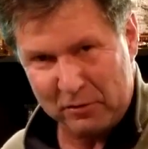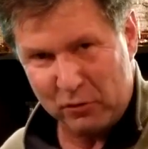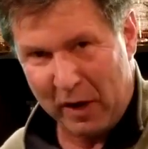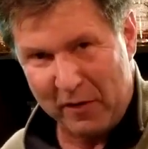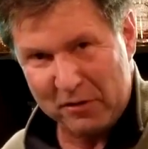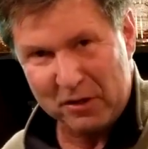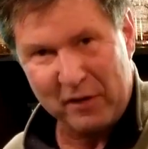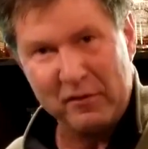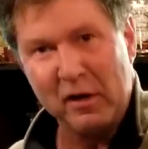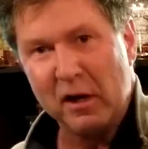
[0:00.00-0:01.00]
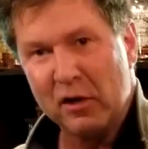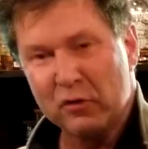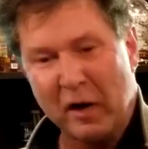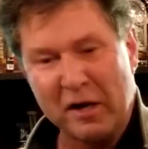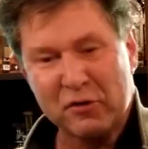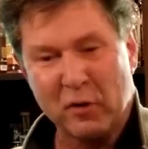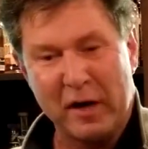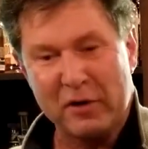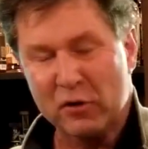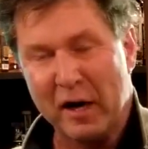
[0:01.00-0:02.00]
Try this stuff. Try it
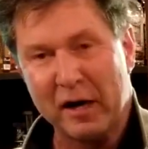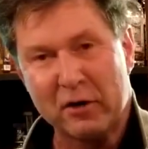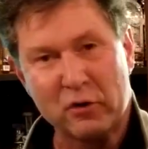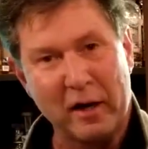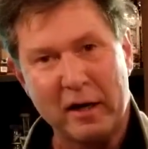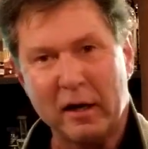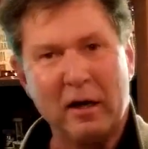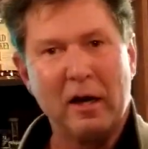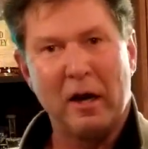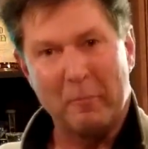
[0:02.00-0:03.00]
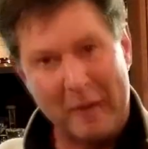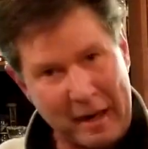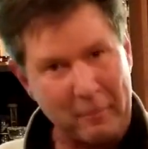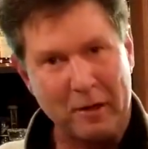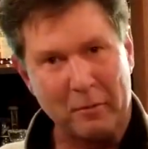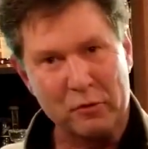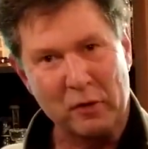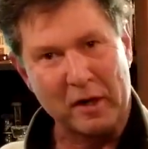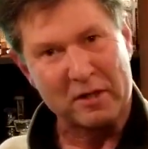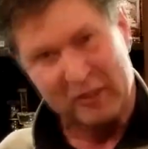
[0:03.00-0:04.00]
straight. Try it in a drink. Make up a couple of
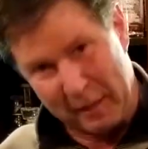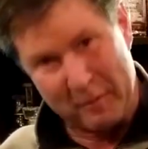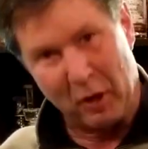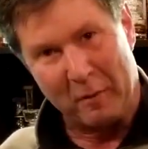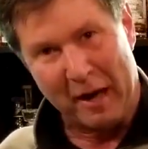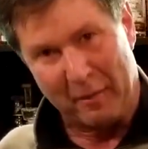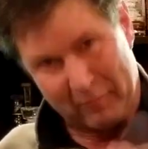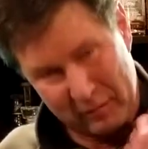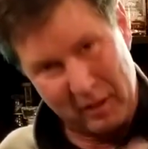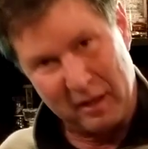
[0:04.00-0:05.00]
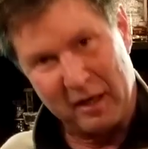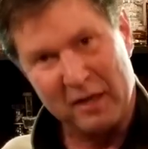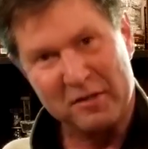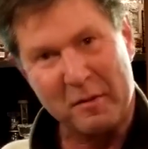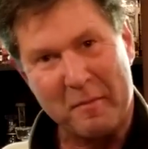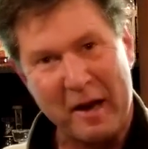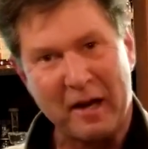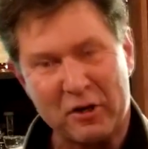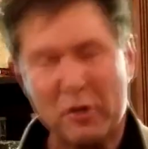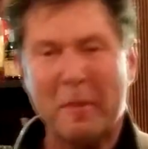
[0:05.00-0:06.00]
drinks. Let me know about them.
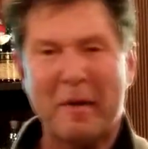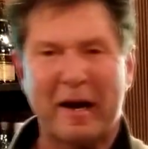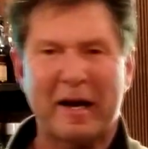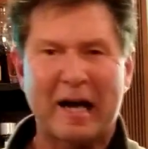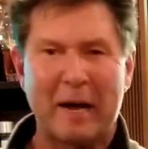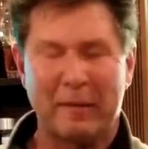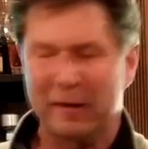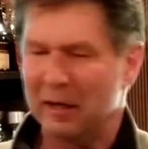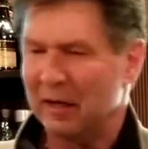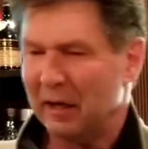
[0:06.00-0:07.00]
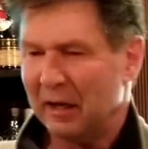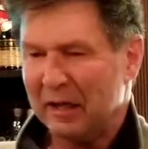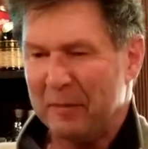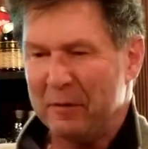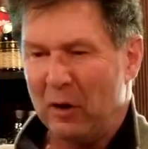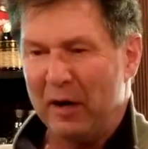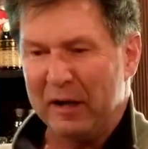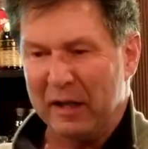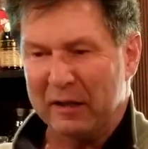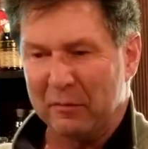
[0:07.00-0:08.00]
Shoot me back a comment. Let me know how you
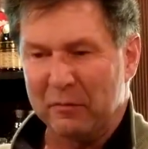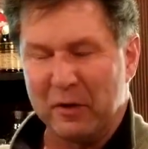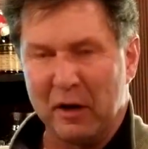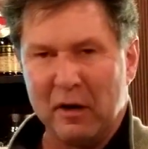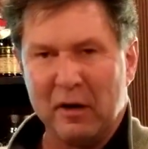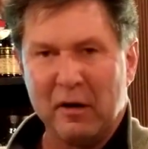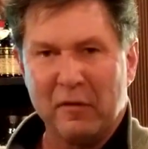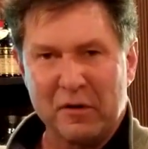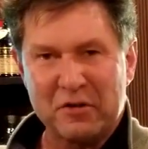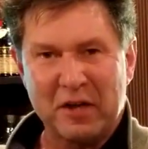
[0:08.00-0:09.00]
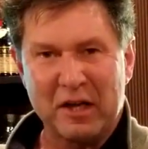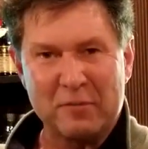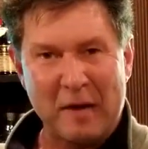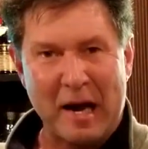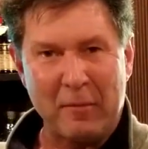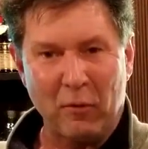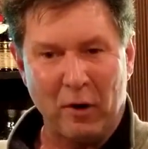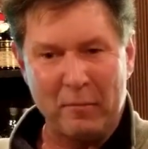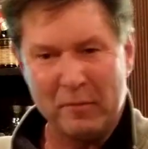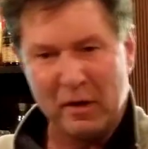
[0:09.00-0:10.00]
like the Stiggins Pineapple
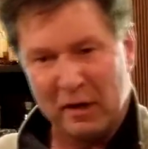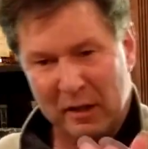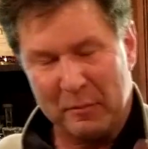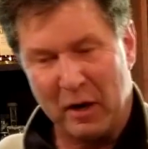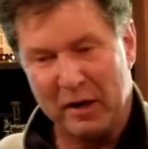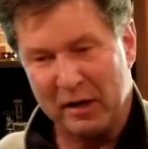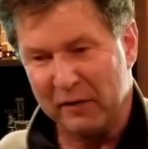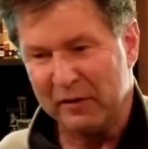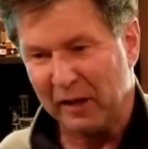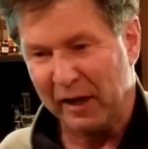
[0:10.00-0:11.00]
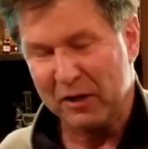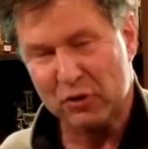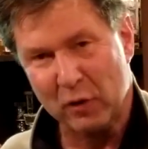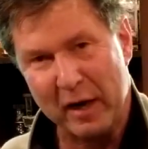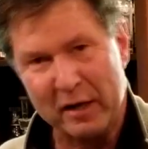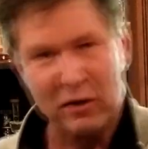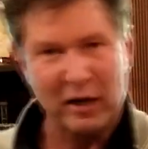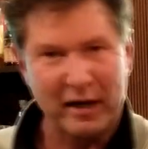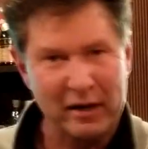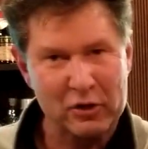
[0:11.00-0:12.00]
rum. Let me know if you like it straight, you
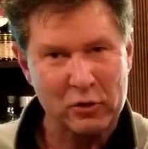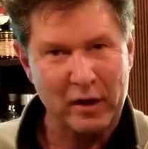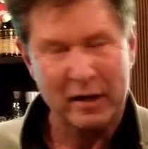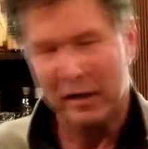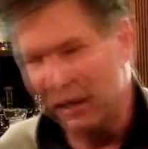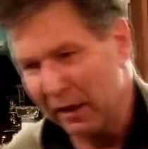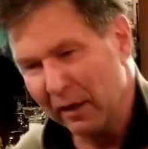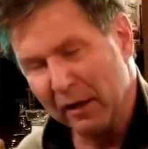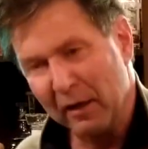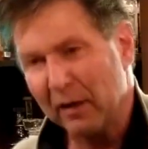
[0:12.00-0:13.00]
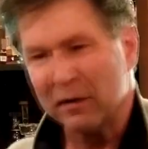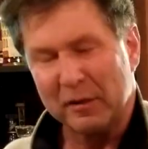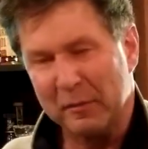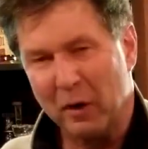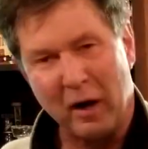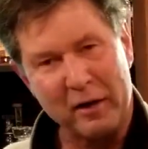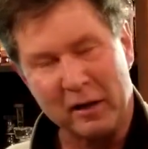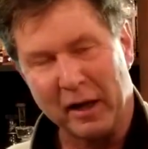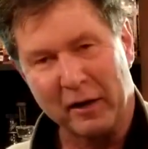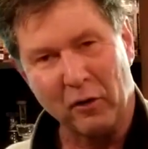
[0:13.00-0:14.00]
like it in a drink. Let me know how you
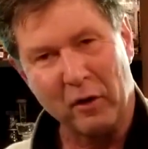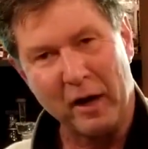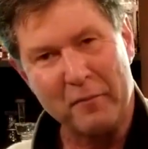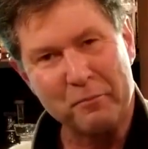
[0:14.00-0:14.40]
like it, okay?